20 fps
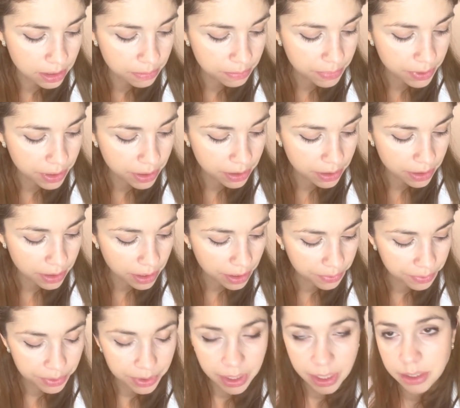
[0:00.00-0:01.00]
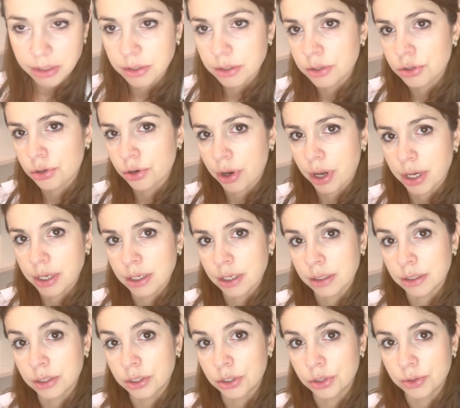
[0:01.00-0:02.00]
but I would like to try
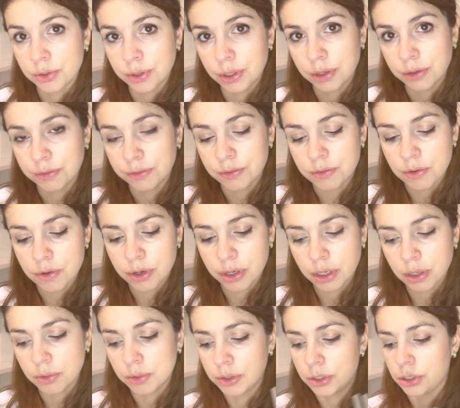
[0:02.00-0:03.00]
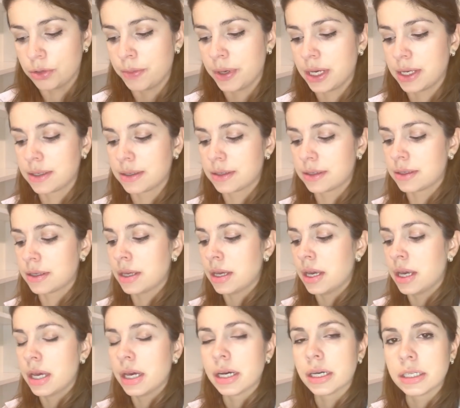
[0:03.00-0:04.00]
another tuning fork, which makes
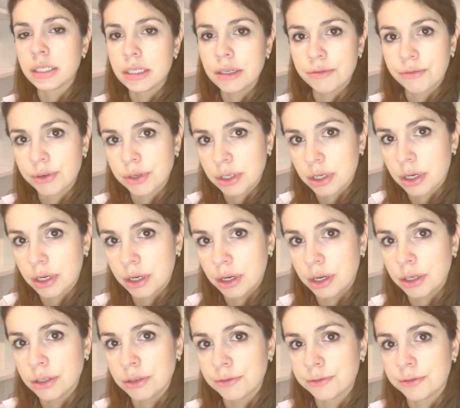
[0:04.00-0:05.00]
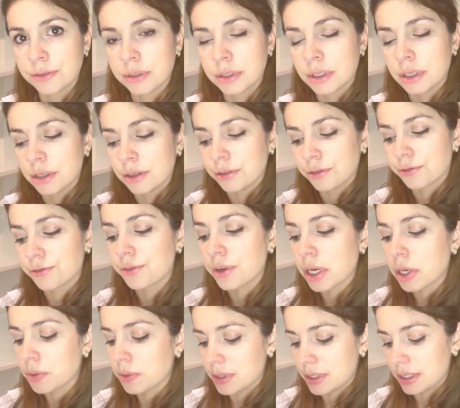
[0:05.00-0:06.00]
a different kind of
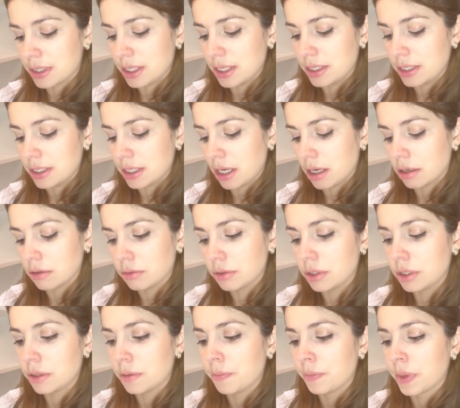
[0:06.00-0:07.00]
frequency sound.